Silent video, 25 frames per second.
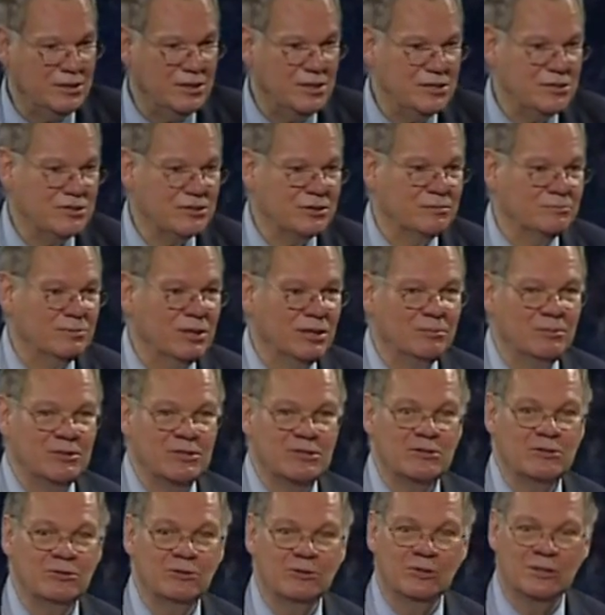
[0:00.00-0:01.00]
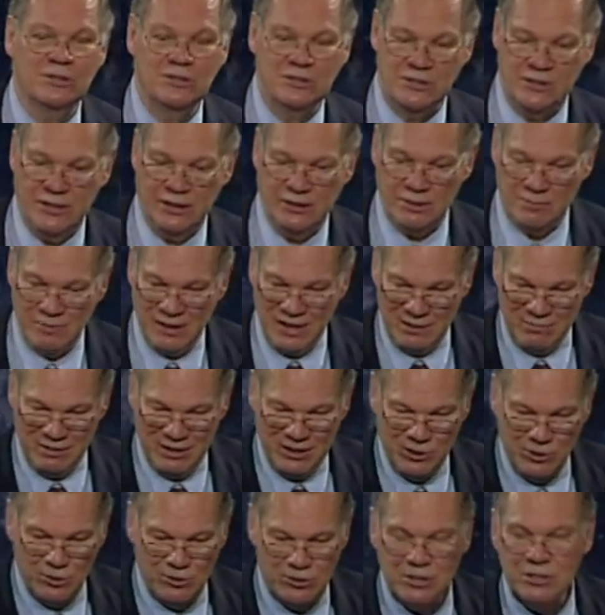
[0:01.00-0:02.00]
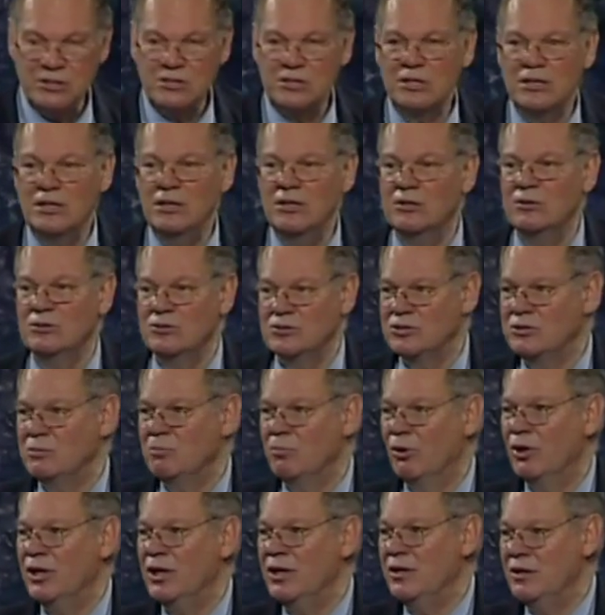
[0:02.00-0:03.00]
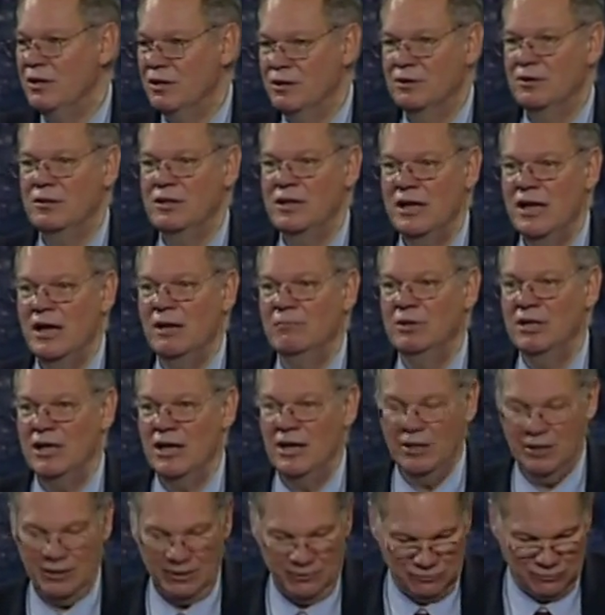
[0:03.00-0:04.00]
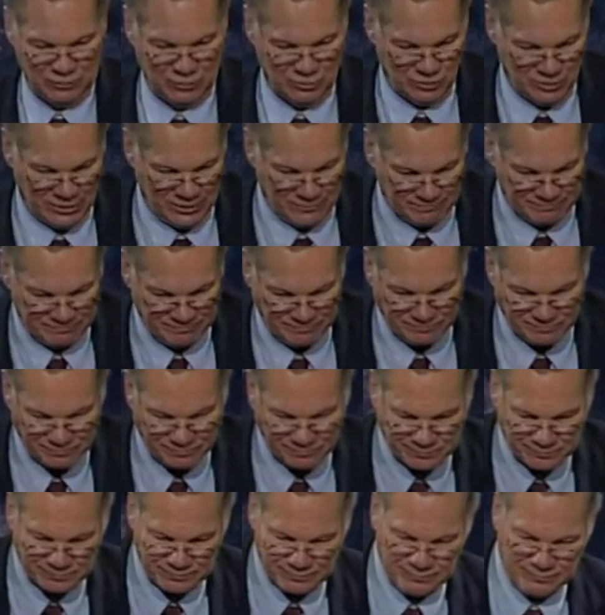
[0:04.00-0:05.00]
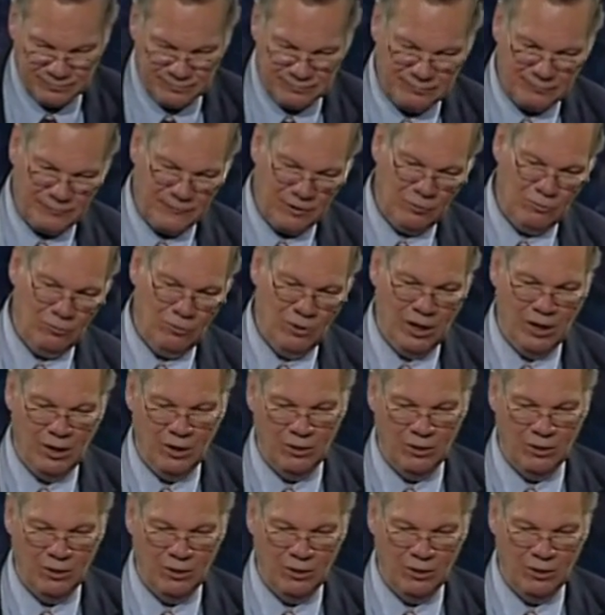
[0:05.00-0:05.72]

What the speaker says: in public school that said the baby uses the gills to breathe under the amniotic fluid. Wow.